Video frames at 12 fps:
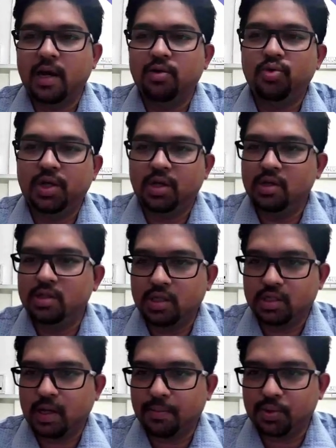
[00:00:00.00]
then try to
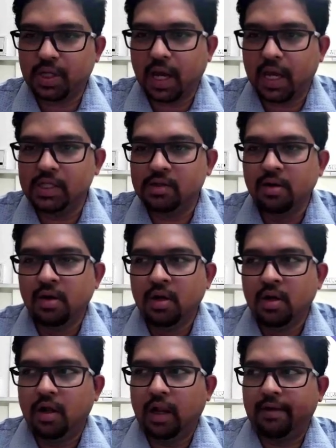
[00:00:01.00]
decrease the step
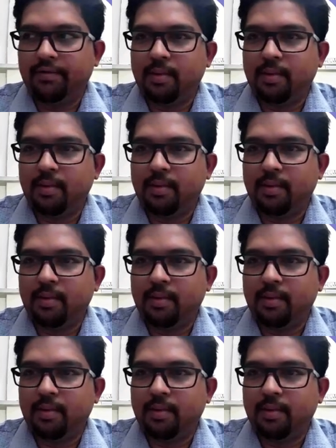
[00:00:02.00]
size,